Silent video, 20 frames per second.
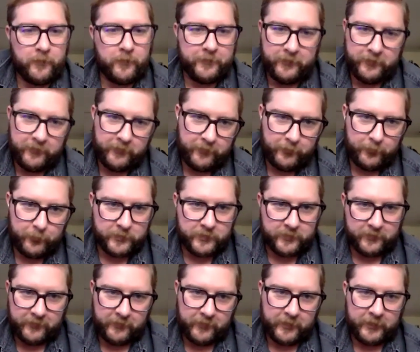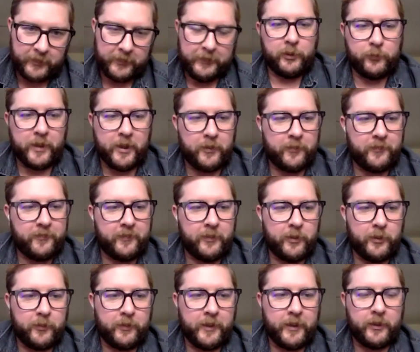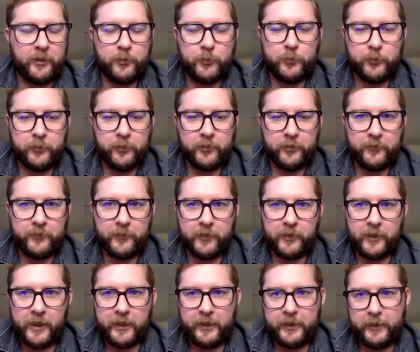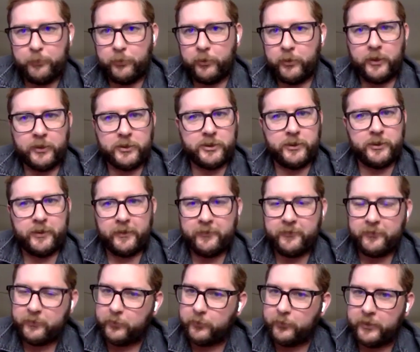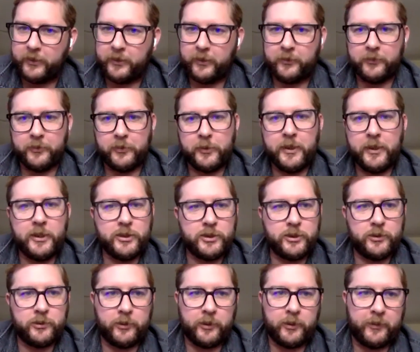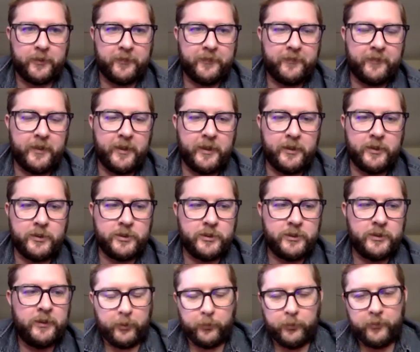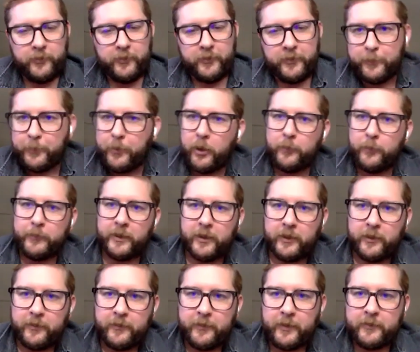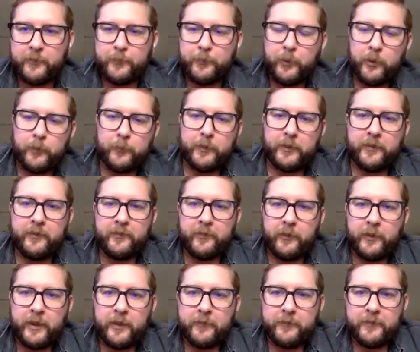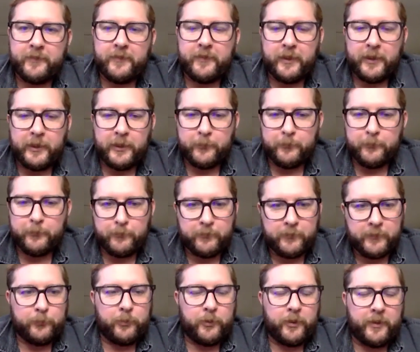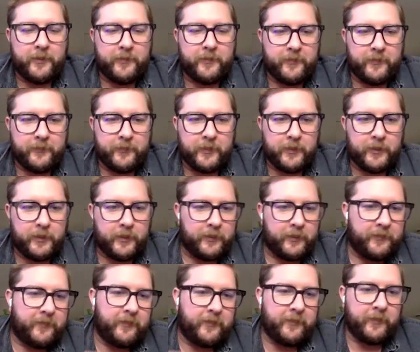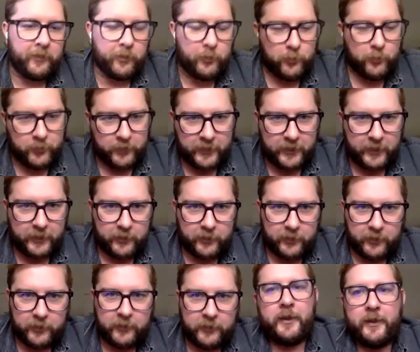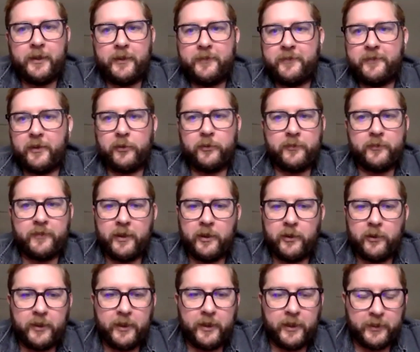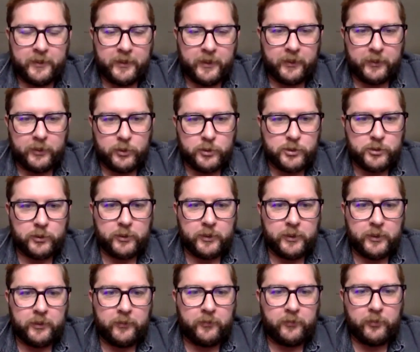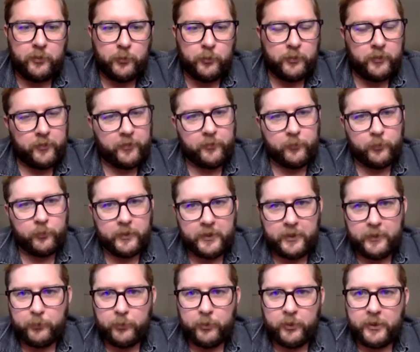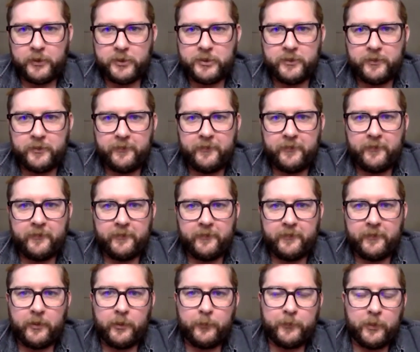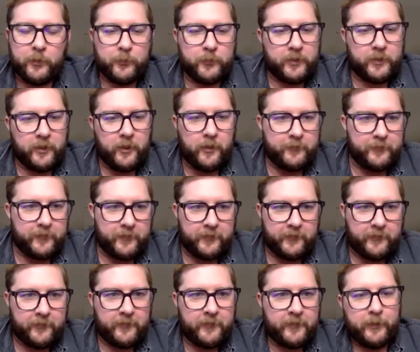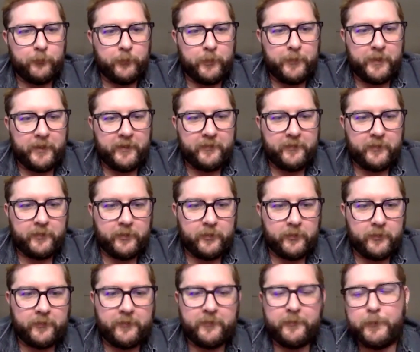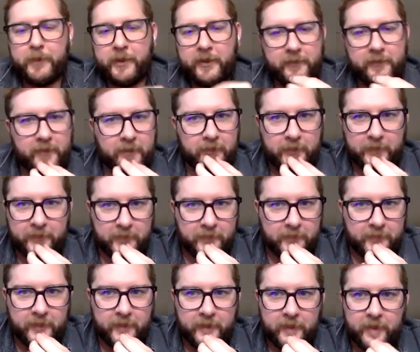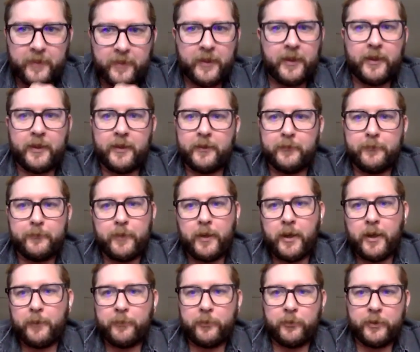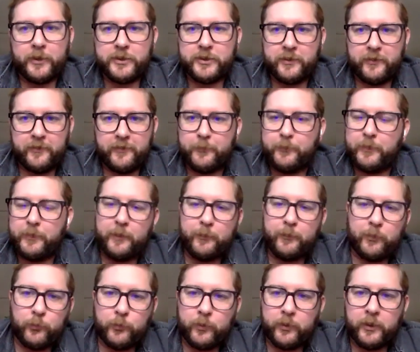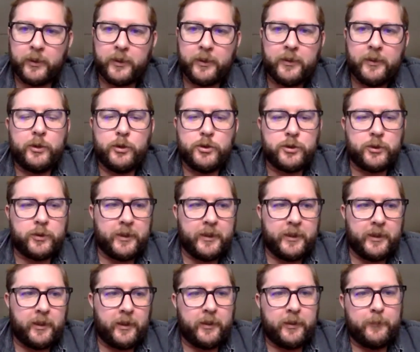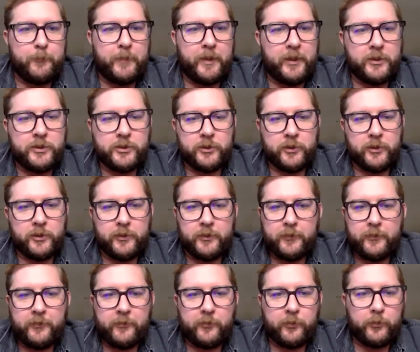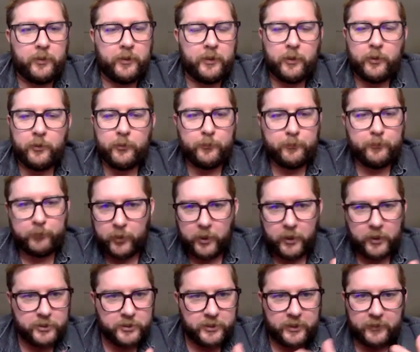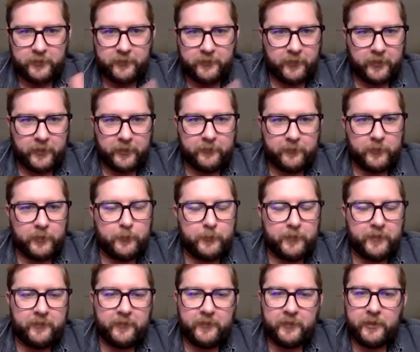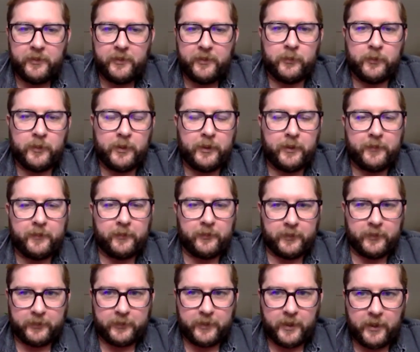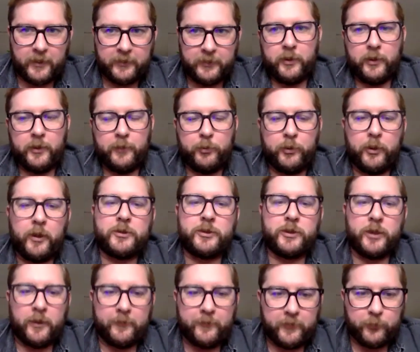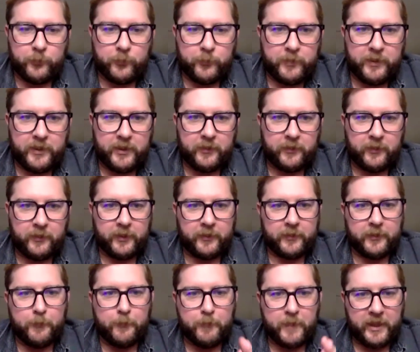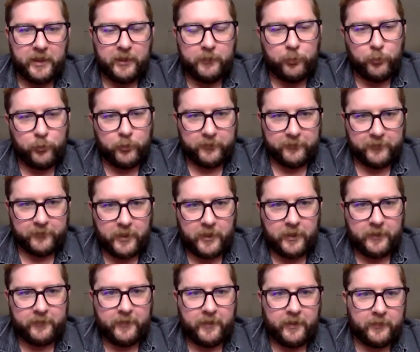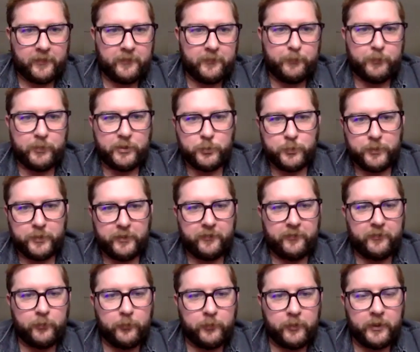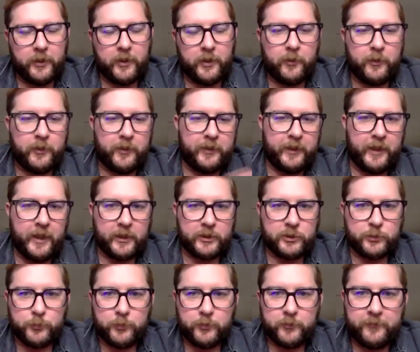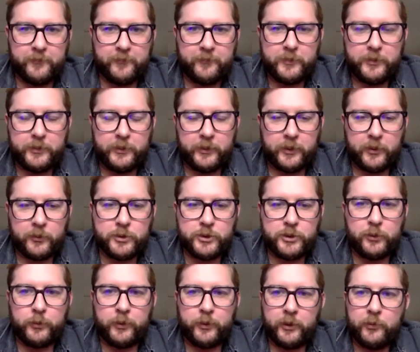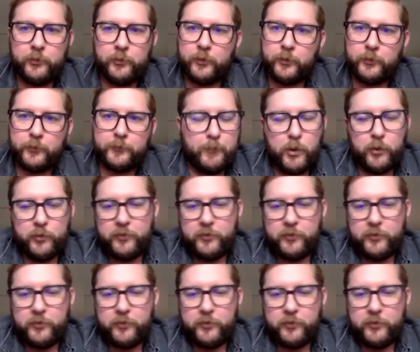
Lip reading: office, which is like the ground zero, the headquarters for any production that's shooting on location or on a stage. You're the department head of that department. So I have a team comprised of an assistant coordinator, a secretary, and then usually 2 to 3 production assistants to help out with the office. And we basically are just maintaining the day-to-day operations, the paperwork, usually on a major studio project, like for NBC or anything like that. The production office would be like the main point of contact between the studio and the actual, you know, shooting crew.